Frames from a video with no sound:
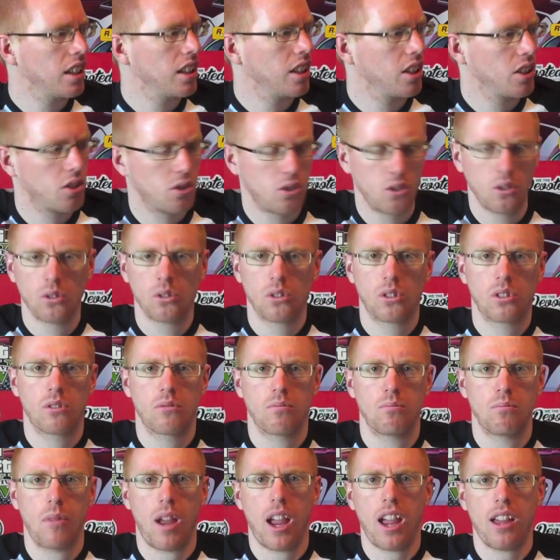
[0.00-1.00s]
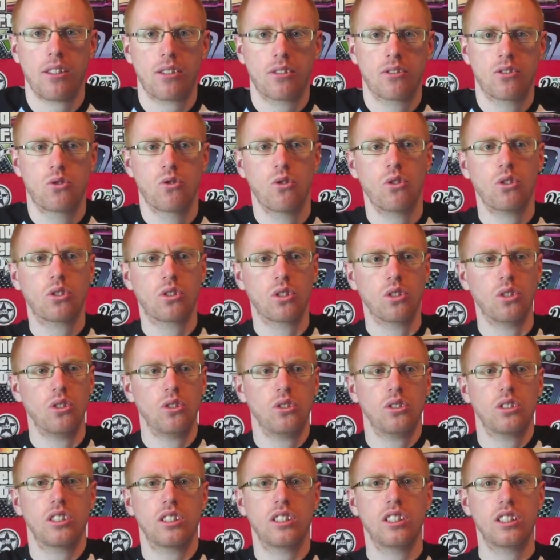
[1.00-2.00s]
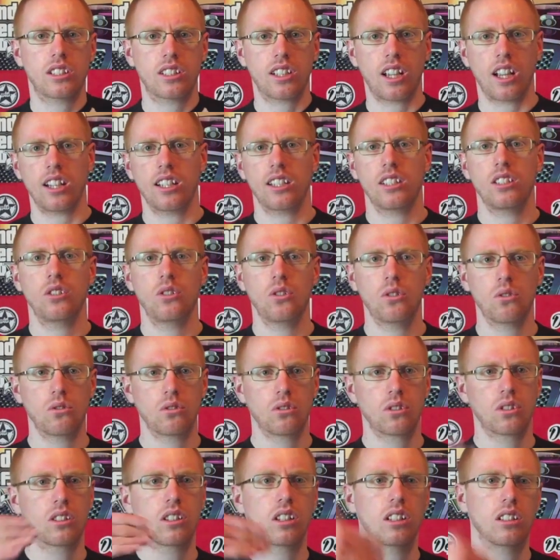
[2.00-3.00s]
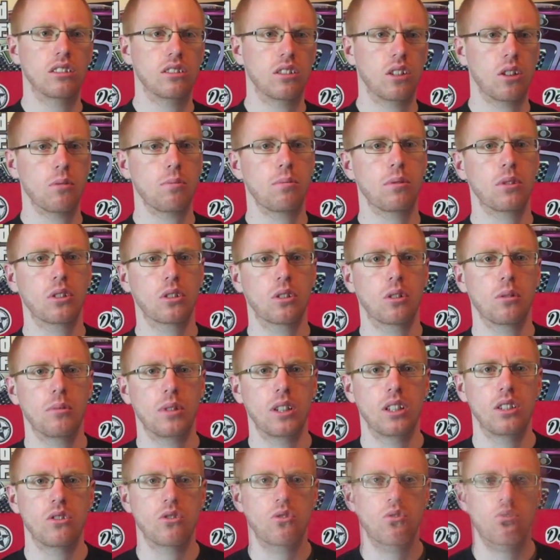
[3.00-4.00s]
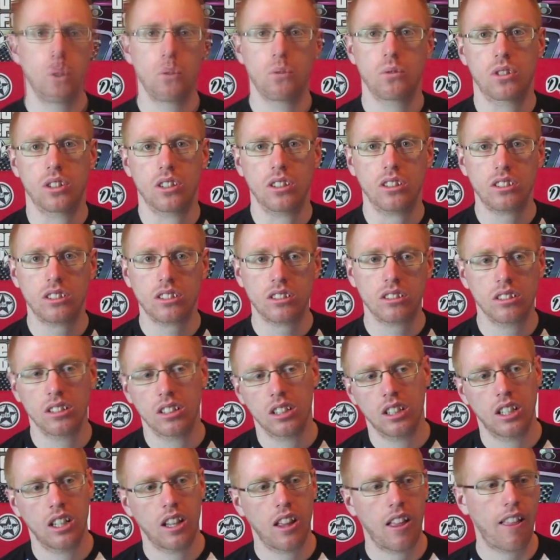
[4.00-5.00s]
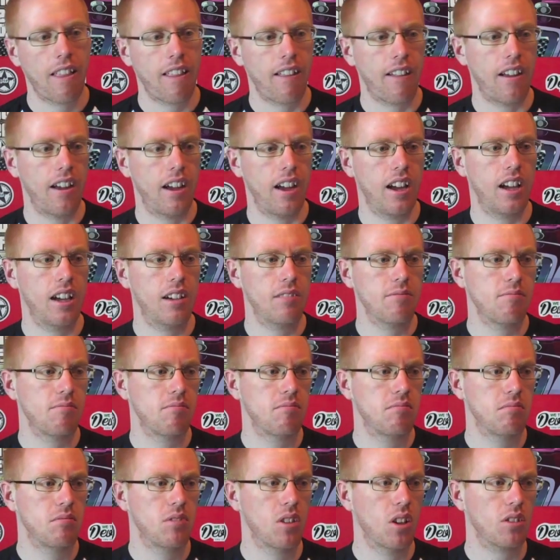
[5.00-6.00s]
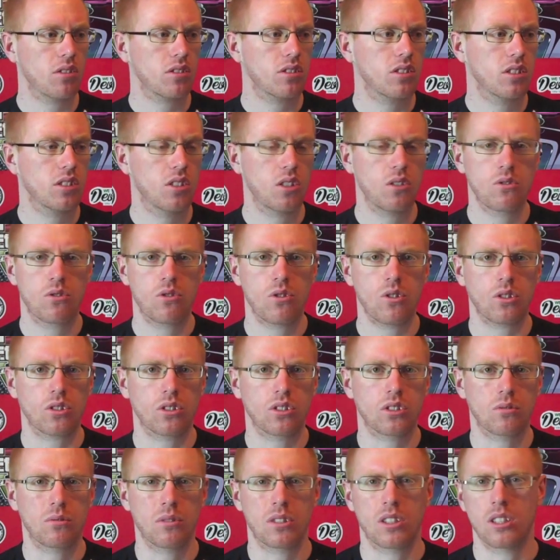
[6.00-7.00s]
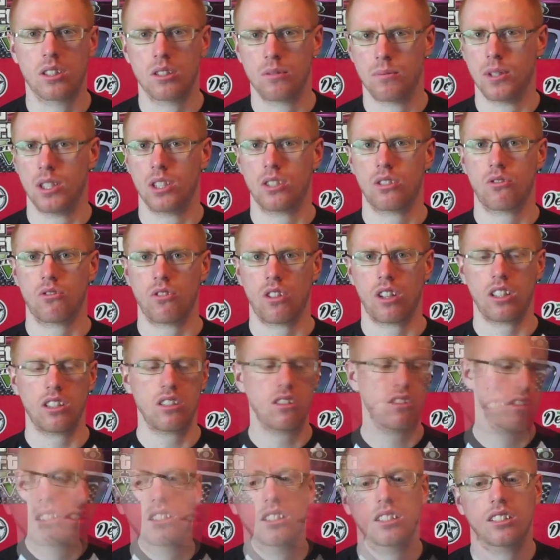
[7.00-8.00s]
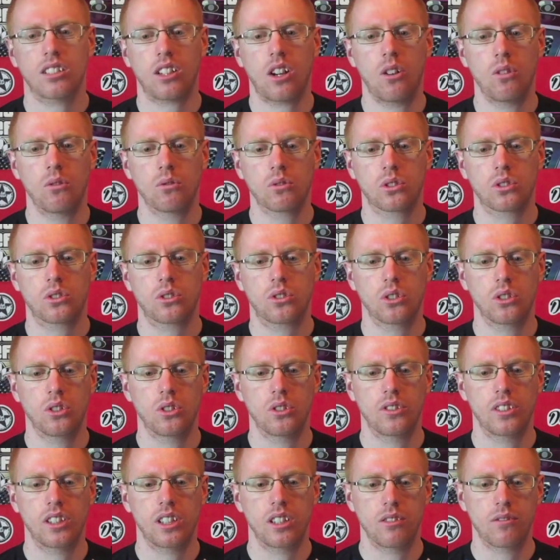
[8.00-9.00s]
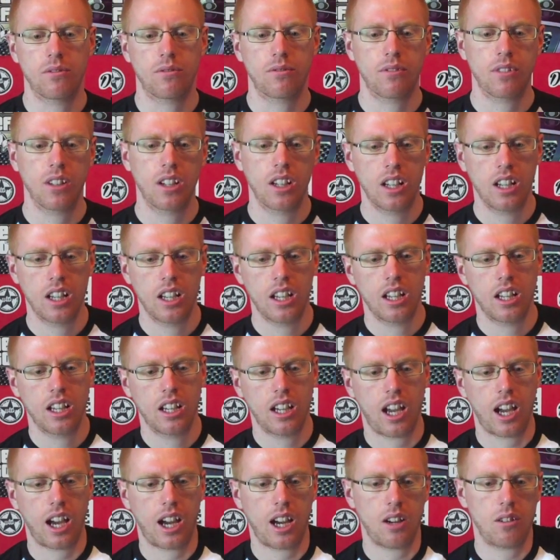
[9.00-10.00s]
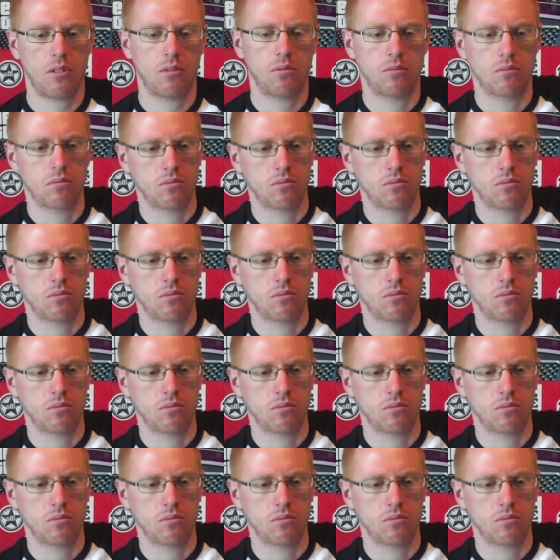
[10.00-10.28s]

you're the meth drug lord and you're telling young up-and-coming users not to do drugs, which is a bit strange. There's a whole story of how